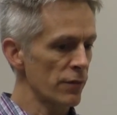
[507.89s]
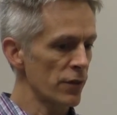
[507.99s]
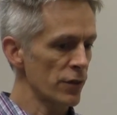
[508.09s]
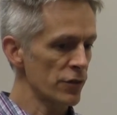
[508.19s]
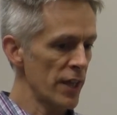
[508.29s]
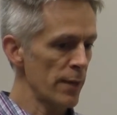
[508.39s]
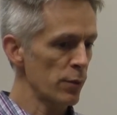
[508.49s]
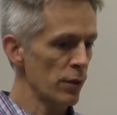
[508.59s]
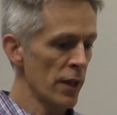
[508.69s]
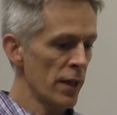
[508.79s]
And for
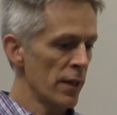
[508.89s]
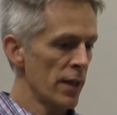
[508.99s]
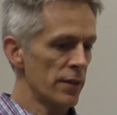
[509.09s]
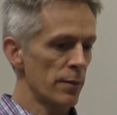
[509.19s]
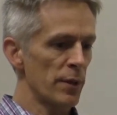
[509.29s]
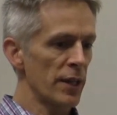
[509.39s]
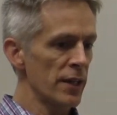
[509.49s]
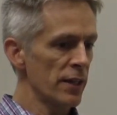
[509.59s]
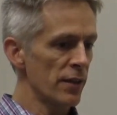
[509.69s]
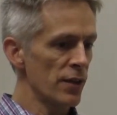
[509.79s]
example, at the
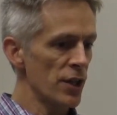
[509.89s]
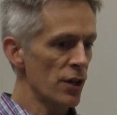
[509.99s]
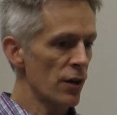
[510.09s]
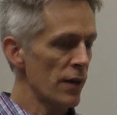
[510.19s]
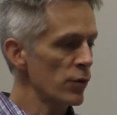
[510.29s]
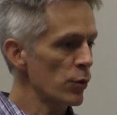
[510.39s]
beginning of the year,